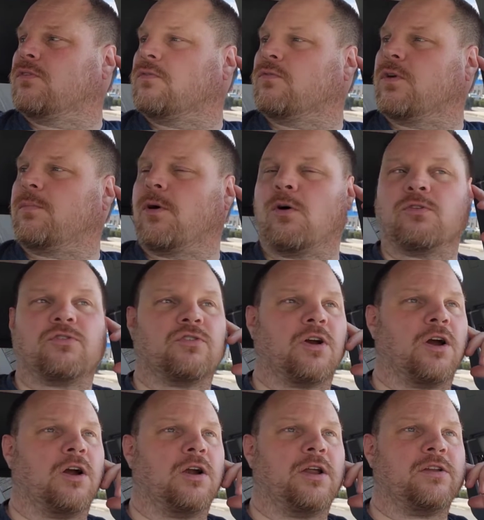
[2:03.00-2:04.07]
remote
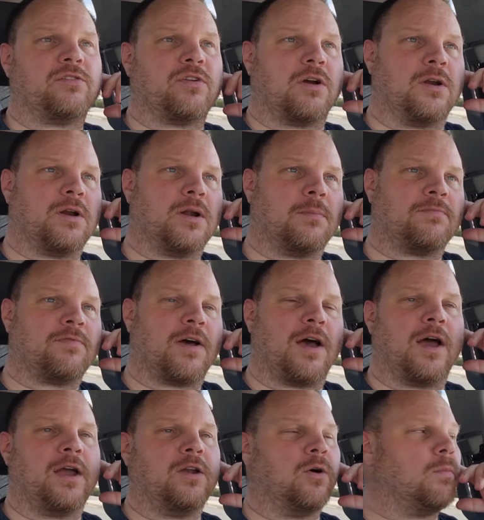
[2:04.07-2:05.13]
start. It started up
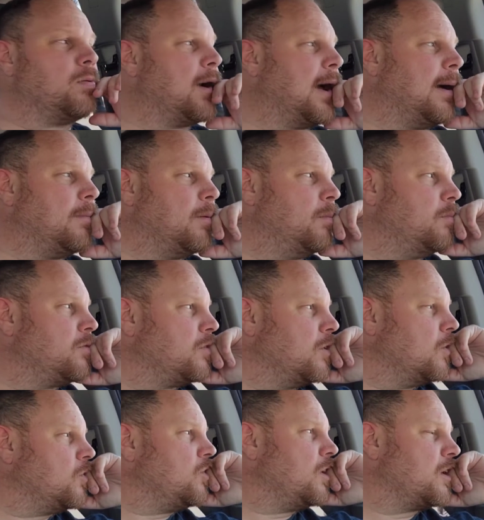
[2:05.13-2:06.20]
fine, no problems,
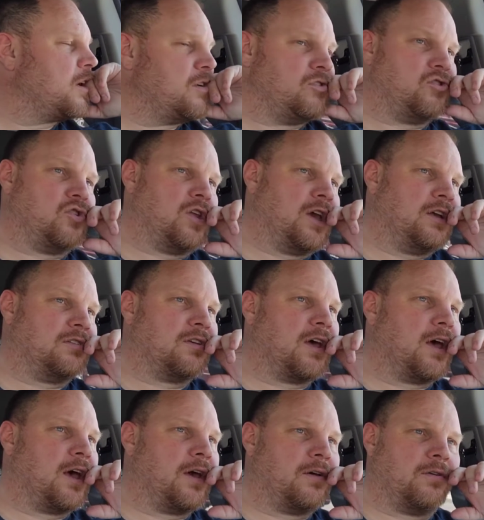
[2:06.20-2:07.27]
no check engine lights
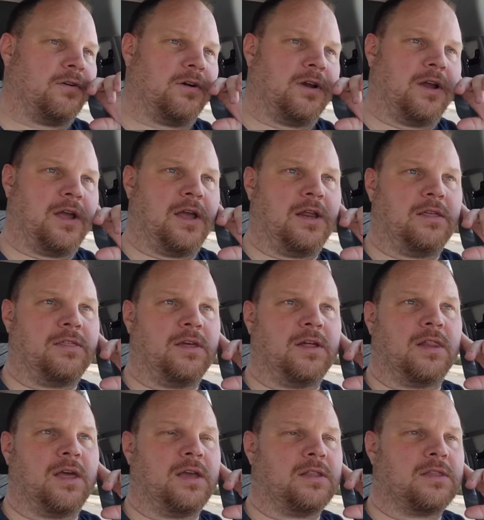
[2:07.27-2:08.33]
on or anything
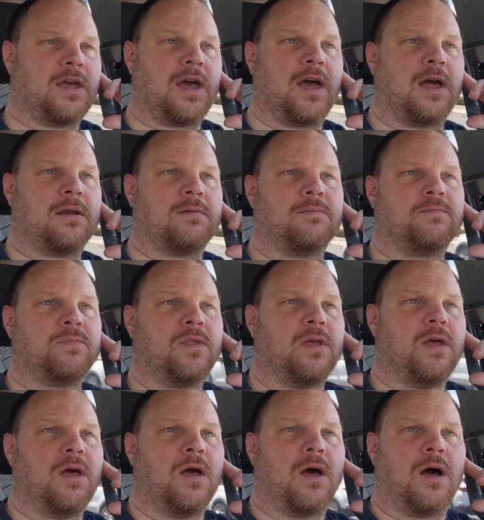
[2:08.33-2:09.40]
like that.
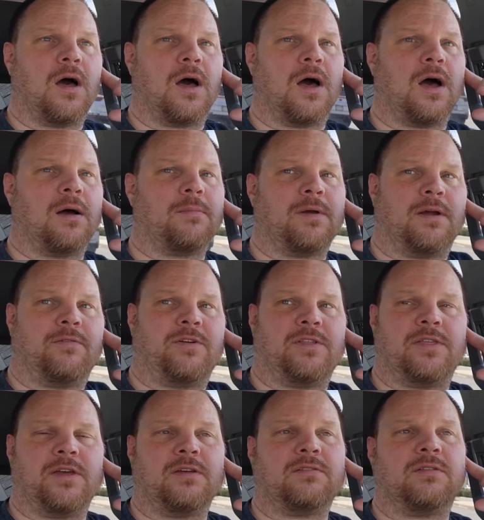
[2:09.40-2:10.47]

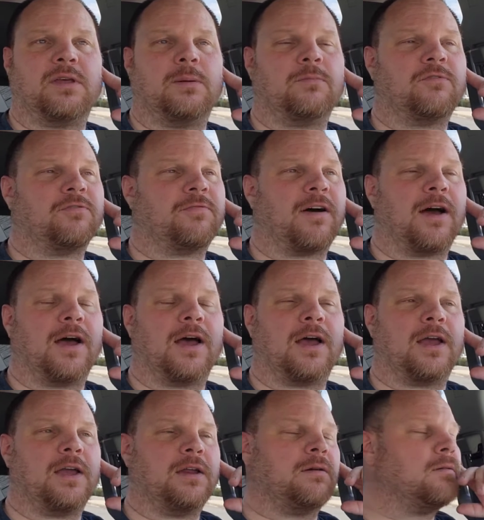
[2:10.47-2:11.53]
Everything seemed
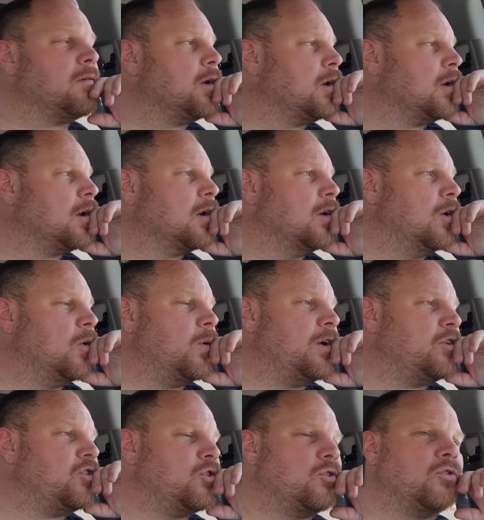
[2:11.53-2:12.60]
fine, no
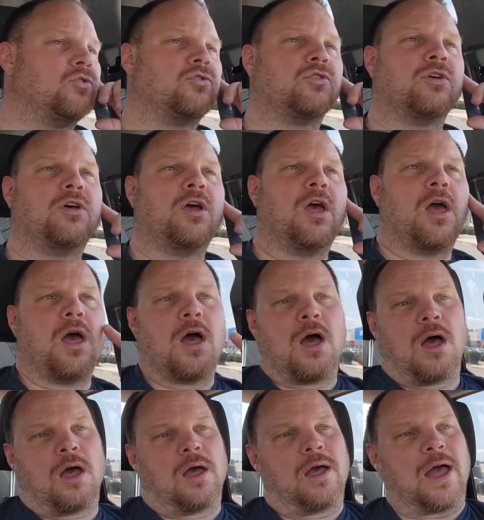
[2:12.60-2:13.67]
issues.
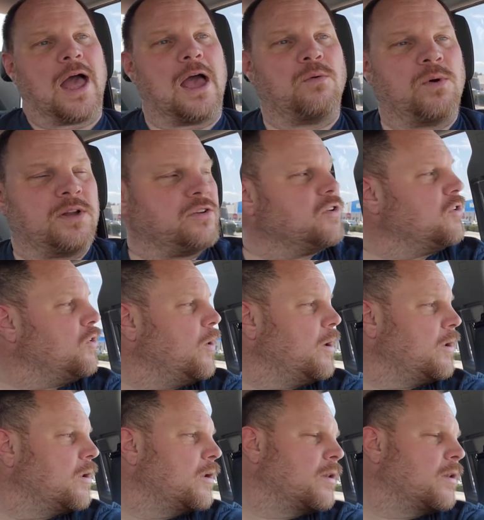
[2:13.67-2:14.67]
I went to do it,